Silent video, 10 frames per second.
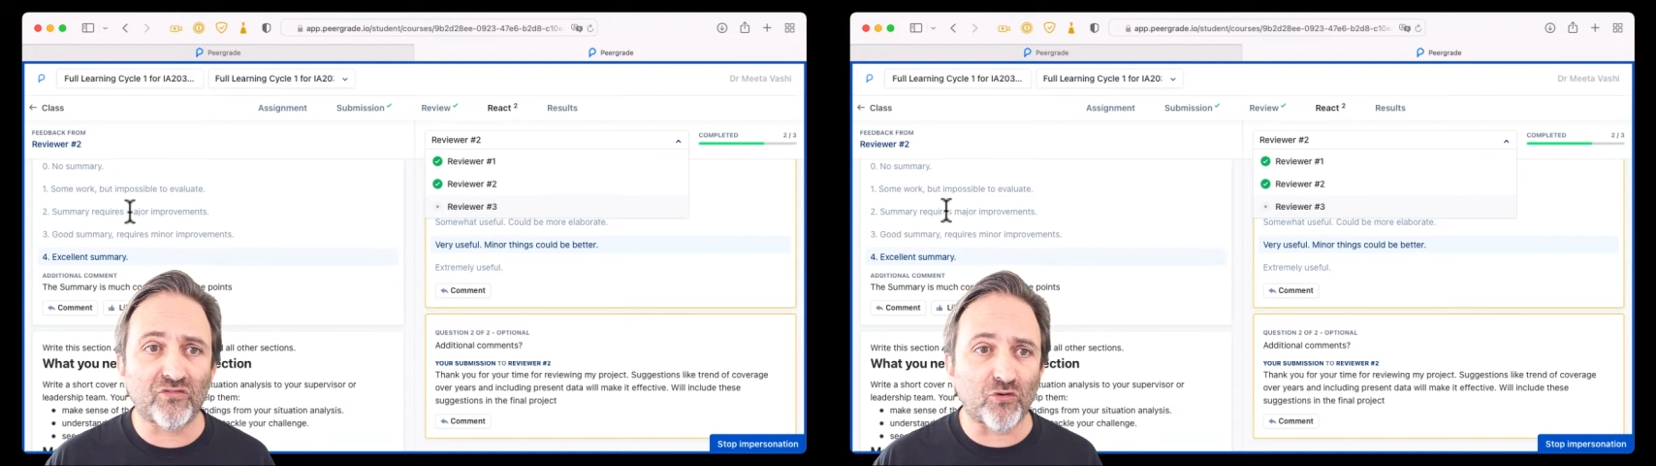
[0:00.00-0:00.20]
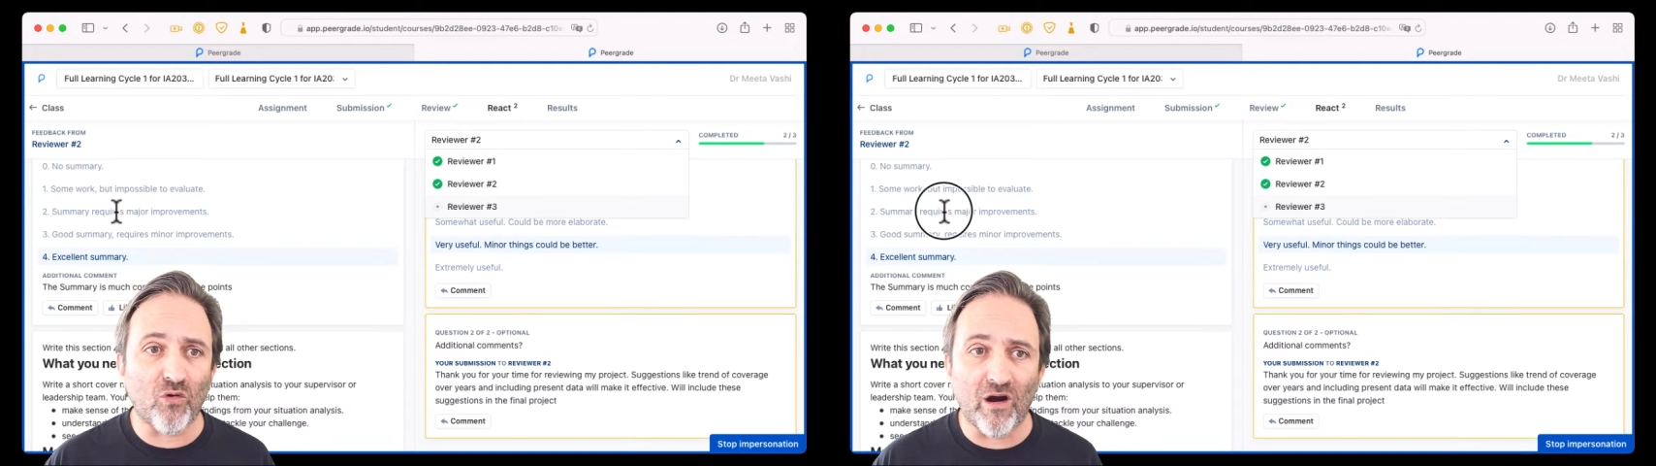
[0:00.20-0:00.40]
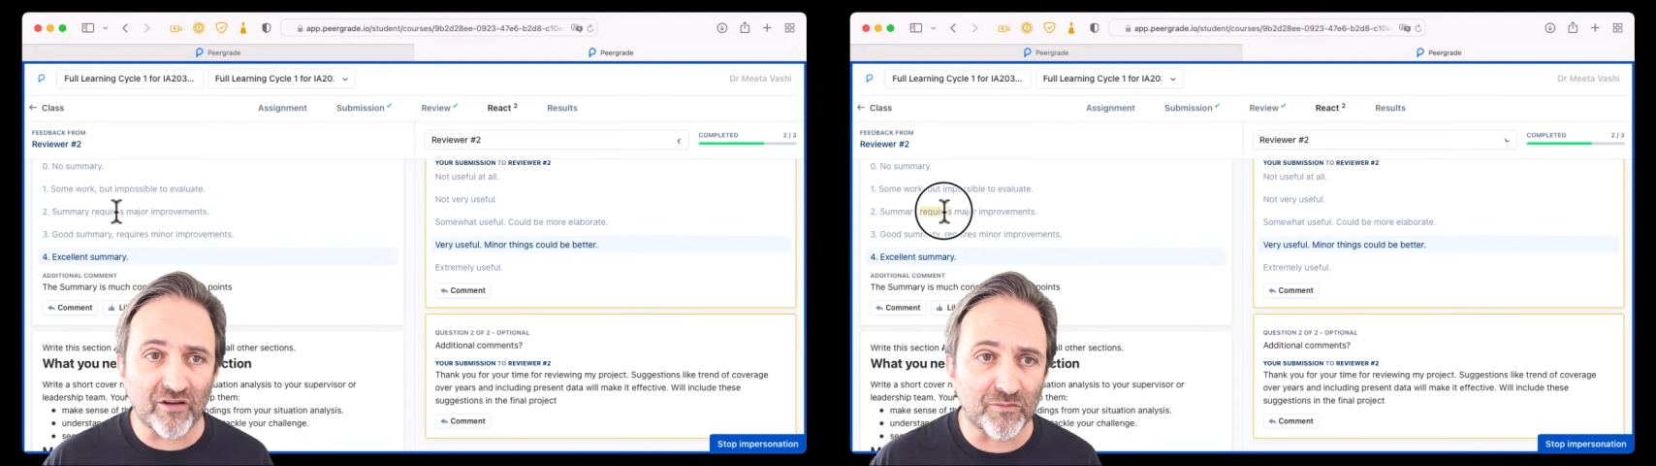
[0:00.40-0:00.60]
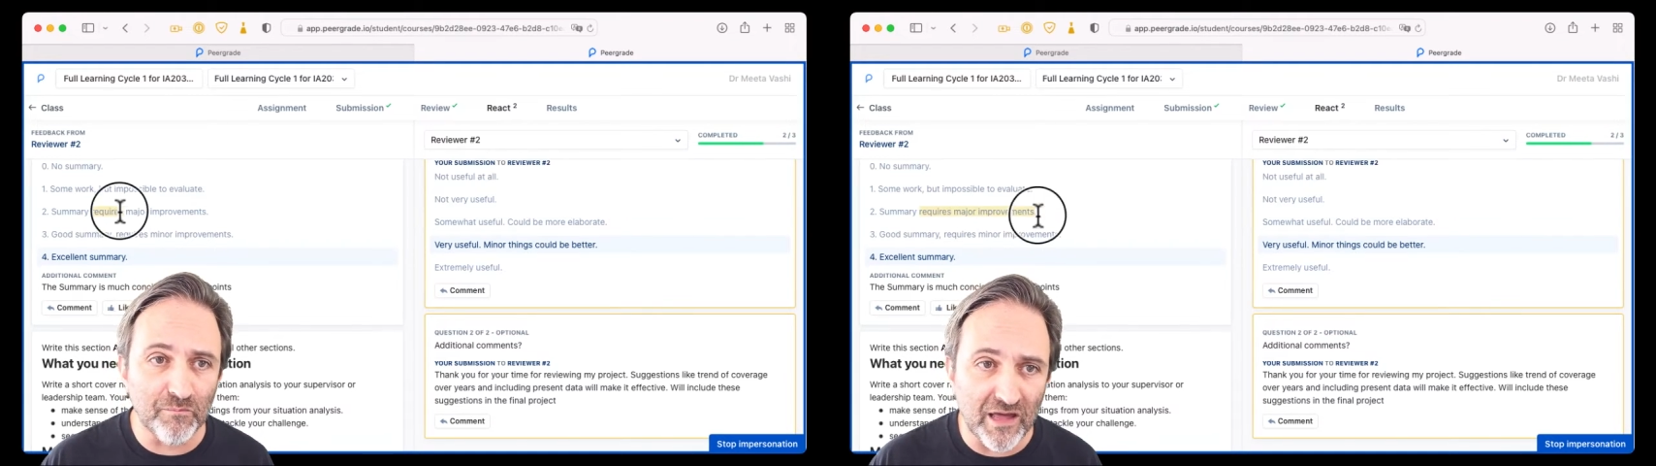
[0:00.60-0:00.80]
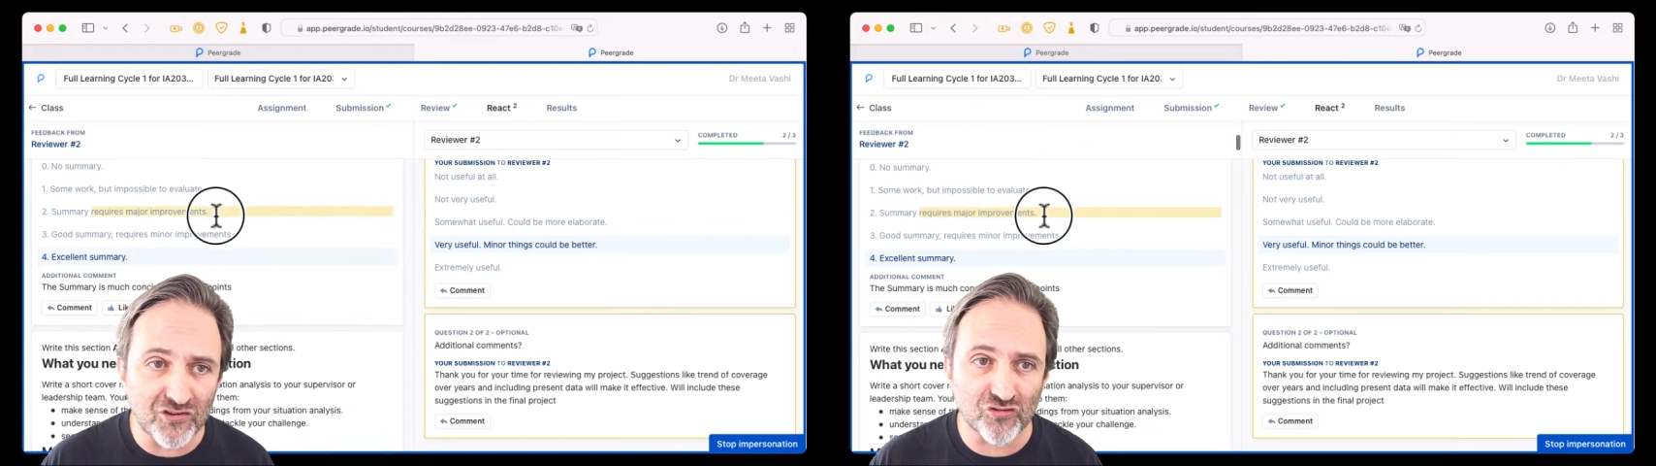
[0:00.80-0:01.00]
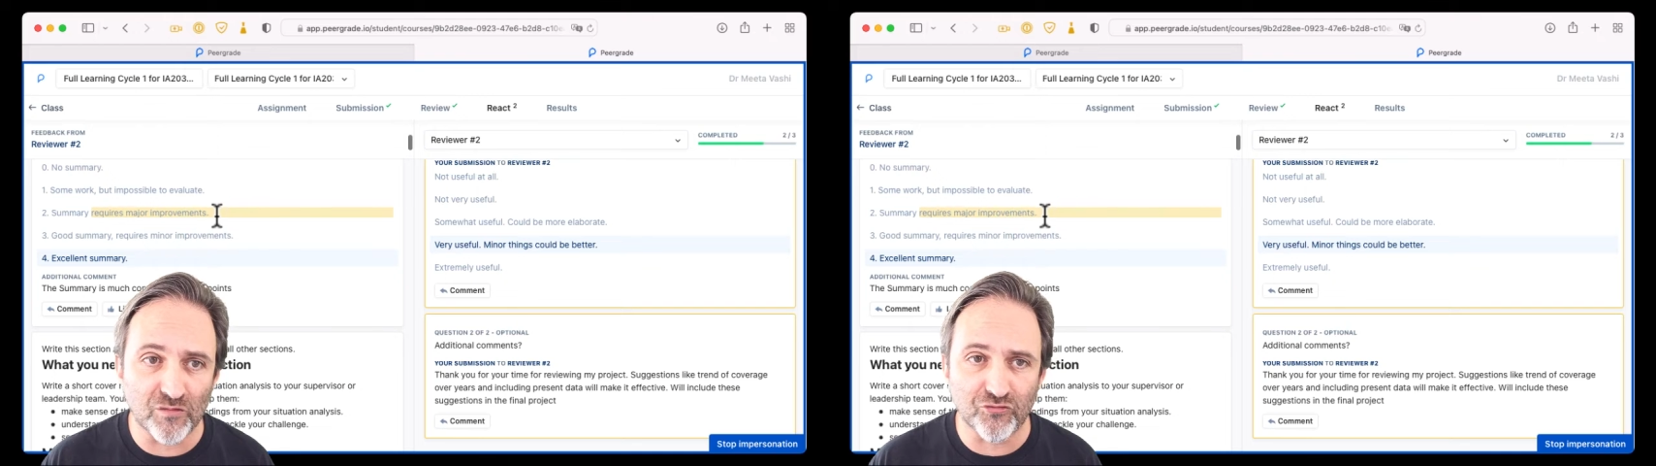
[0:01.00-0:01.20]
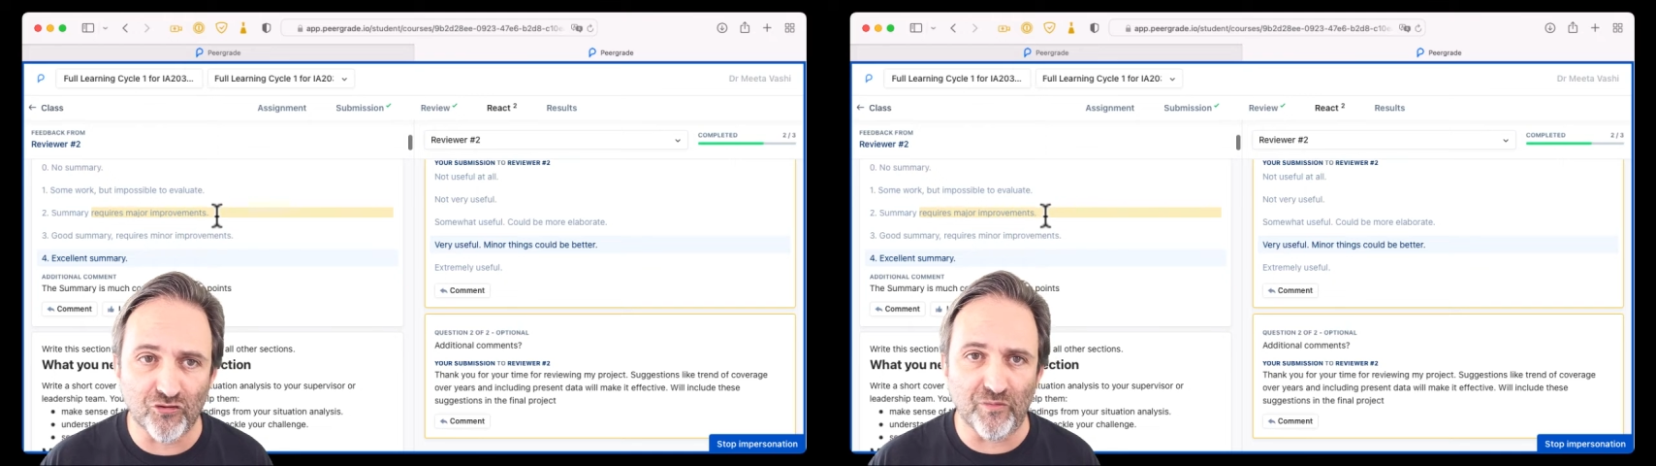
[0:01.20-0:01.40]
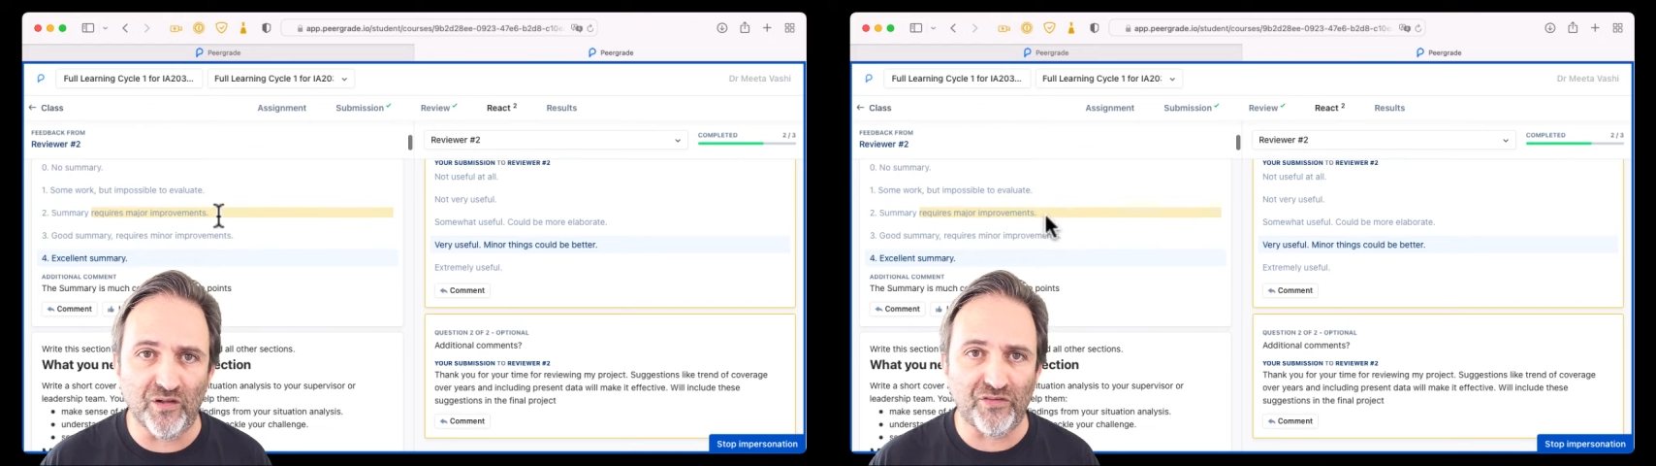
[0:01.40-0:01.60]
requires major
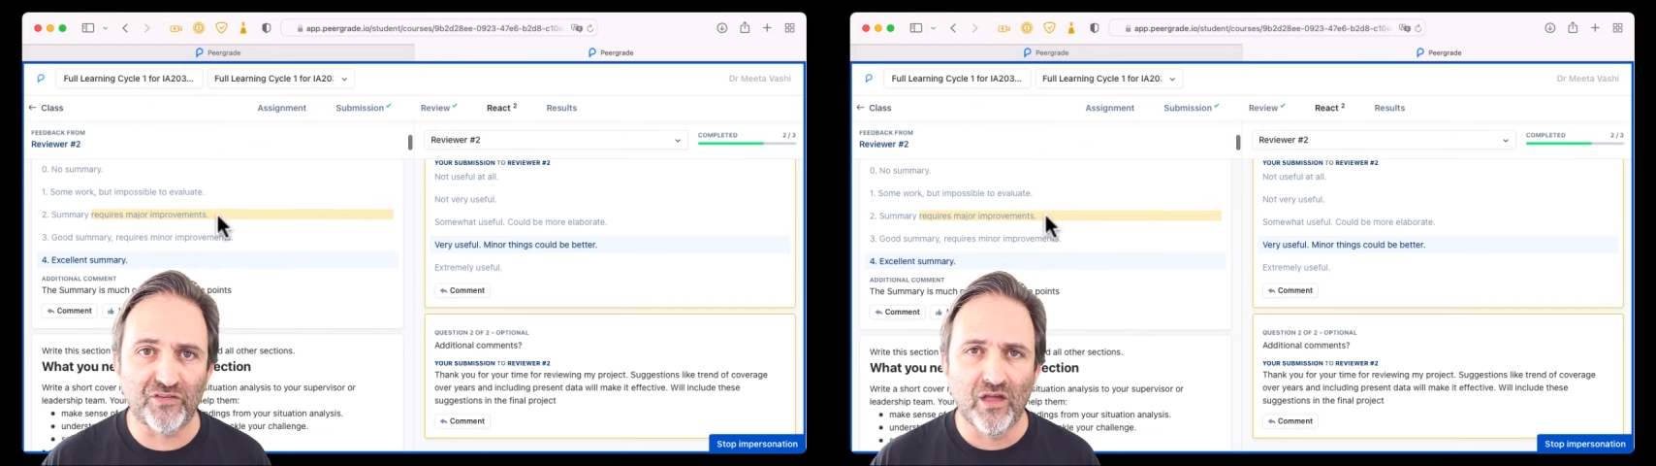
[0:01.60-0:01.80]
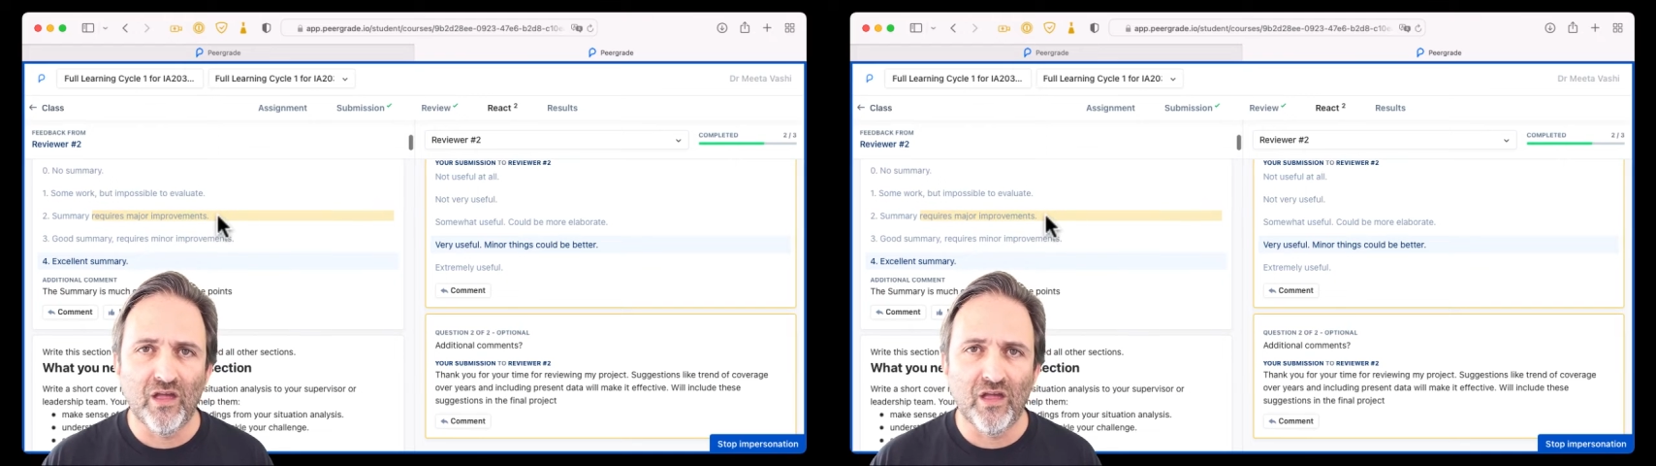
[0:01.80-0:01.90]
improvements.